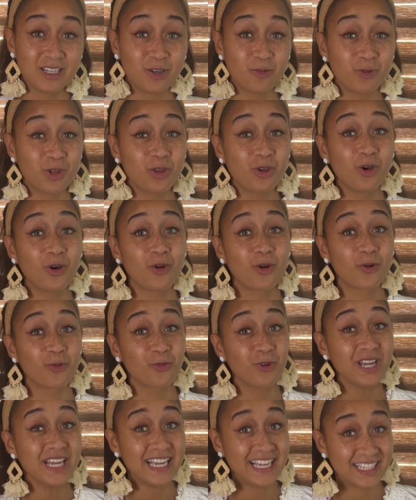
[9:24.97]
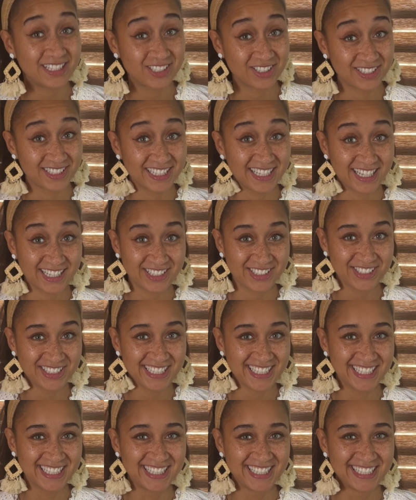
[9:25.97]
when you go to re-enter the
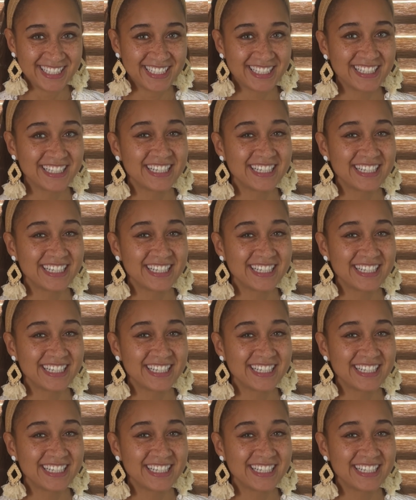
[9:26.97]
country,